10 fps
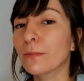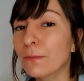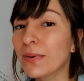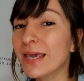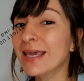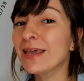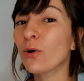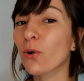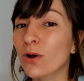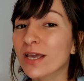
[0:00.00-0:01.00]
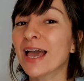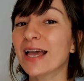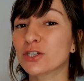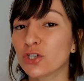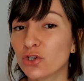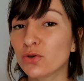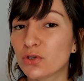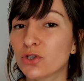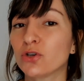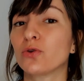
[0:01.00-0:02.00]
Be or get
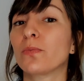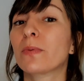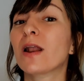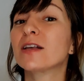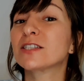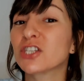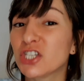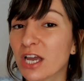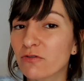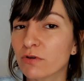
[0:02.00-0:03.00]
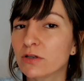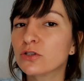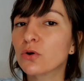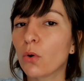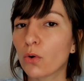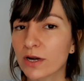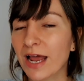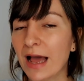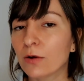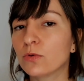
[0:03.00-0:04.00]
used to plus gerund or
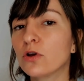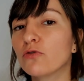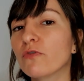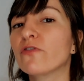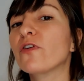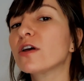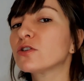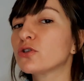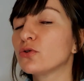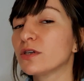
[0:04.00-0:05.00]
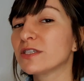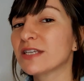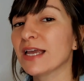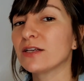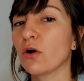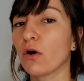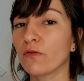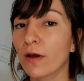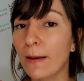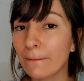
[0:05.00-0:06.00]
noun refers to the state of
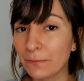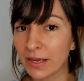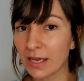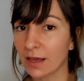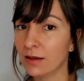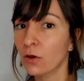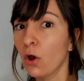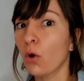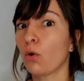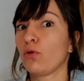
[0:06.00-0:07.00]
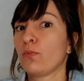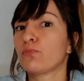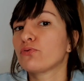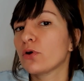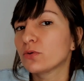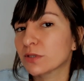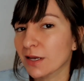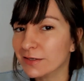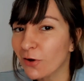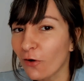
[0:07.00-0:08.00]
being or the
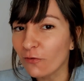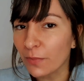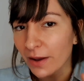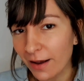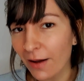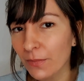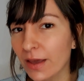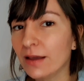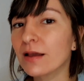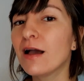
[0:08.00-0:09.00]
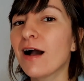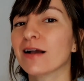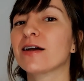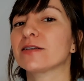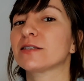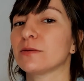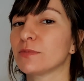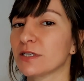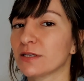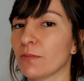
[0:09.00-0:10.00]
process of becoming accustomed
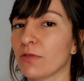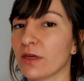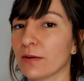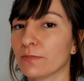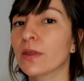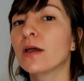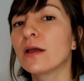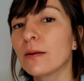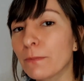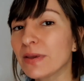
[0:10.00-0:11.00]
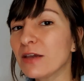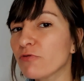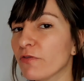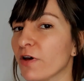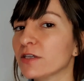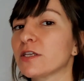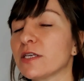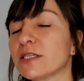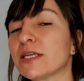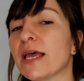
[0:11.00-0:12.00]
to something. Be refers to the
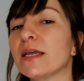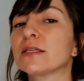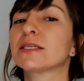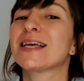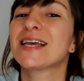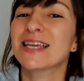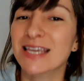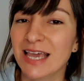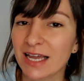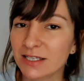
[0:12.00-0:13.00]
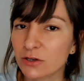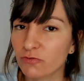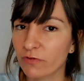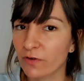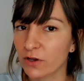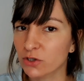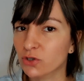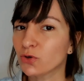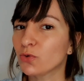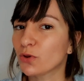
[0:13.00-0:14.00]
state, get refers
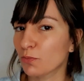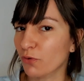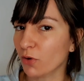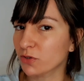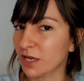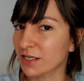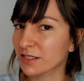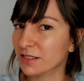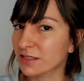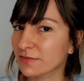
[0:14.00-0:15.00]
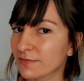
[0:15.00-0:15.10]
to the process.